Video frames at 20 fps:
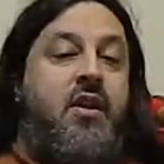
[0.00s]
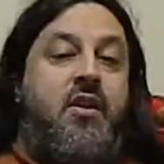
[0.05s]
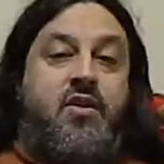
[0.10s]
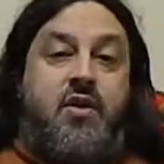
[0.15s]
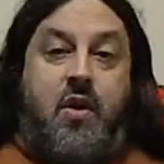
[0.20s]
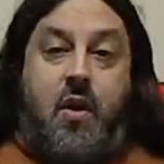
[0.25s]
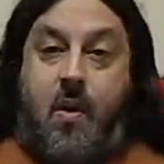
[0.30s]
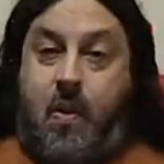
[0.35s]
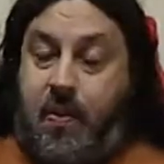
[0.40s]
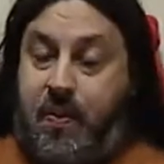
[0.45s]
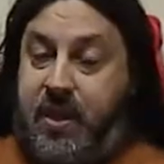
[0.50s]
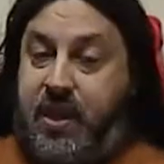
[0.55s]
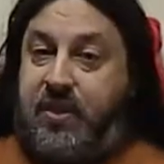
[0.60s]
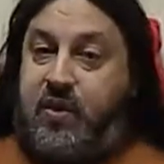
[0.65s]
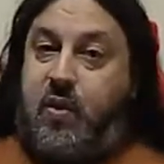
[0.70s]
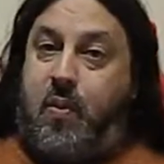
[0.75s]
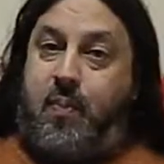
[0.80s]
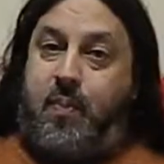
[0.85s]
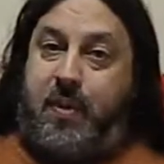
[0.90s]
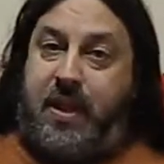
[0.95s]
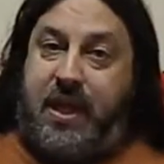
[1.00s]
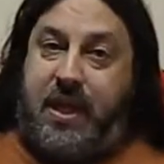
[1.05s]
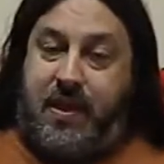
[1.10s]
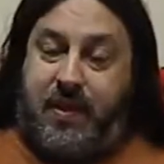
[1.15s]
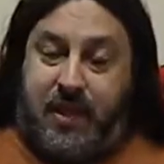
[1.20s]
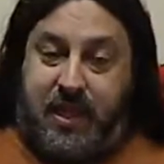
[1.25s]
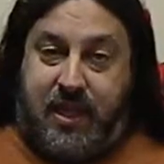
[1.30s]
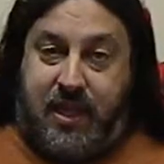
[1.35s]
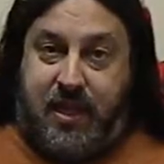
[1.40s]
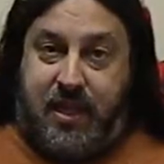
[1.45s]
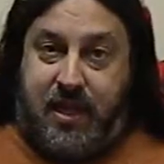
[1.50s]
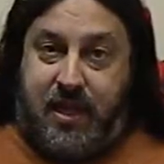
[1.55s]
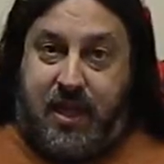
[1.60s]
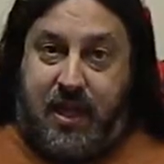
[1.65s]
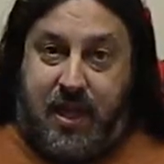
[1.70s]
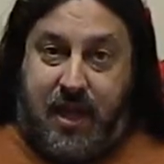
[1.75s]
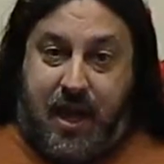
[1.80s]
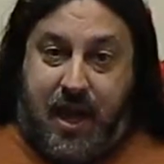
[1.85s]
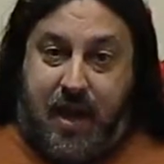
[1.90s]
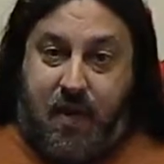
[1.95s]
So this will be the,
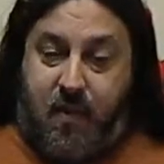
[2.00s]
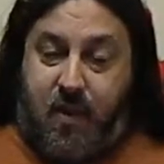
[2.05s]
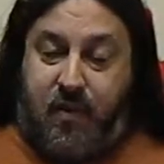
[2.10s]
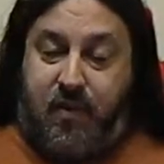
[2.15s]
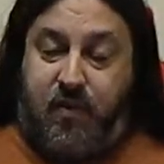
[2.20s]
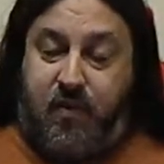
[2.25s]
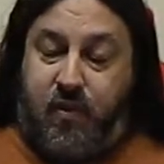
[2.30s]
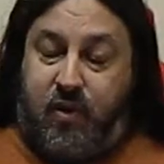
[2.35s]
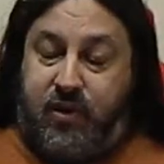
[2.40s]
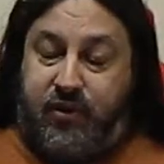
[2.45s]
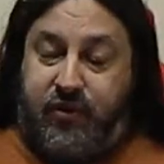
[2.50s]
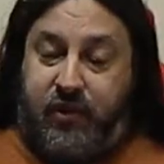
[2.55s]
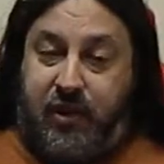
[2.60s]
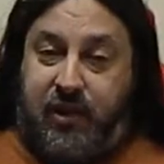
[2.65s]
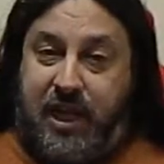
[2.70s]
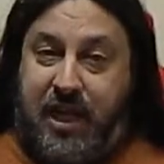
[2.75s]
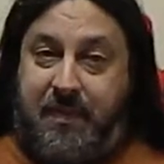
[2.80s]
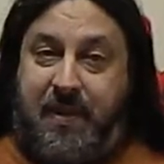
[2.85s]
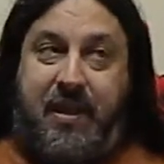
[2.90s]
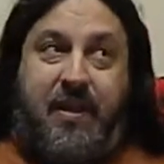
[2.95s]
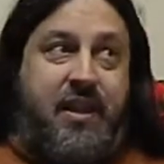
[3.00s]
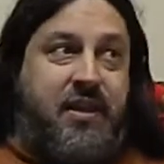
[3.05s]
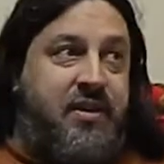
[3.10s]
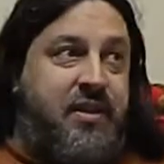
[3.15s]
uh, how we'll, we'll start labeling it.